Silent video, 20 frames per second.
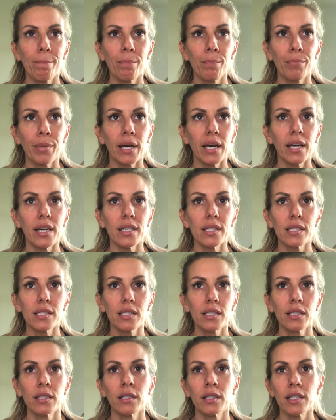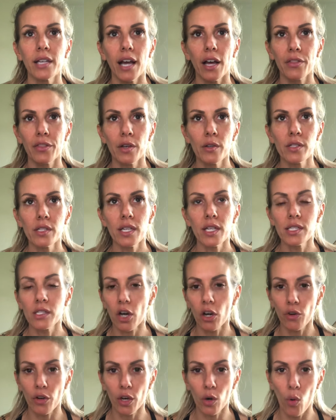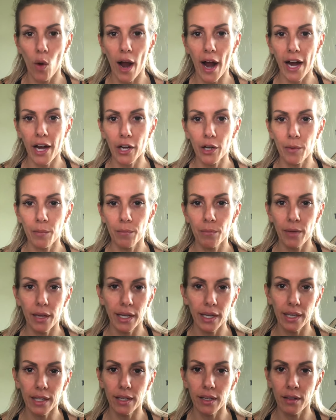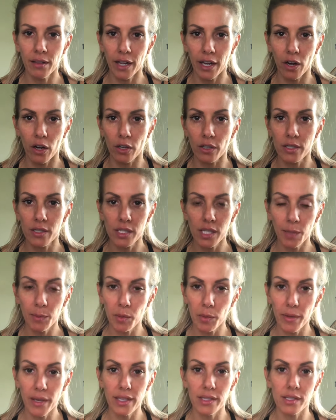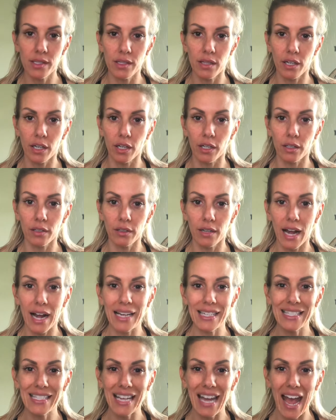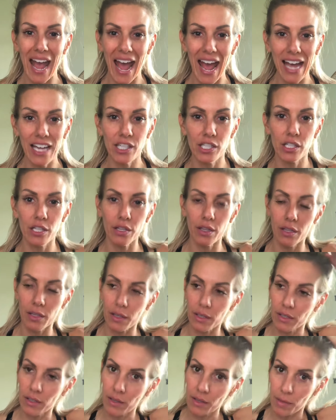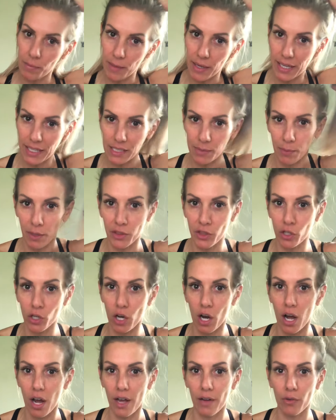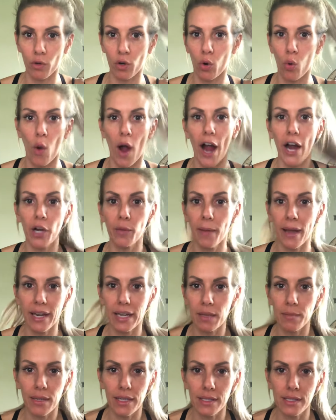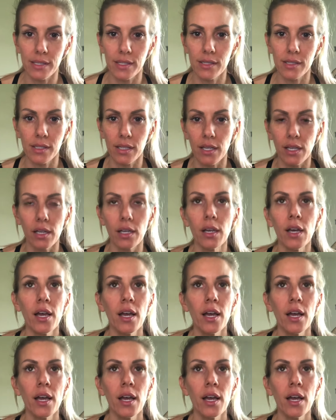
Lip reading: But yeah, those things aren't required. Again, they are supplements. They're nice to add to the mix, but they're not required by any means to see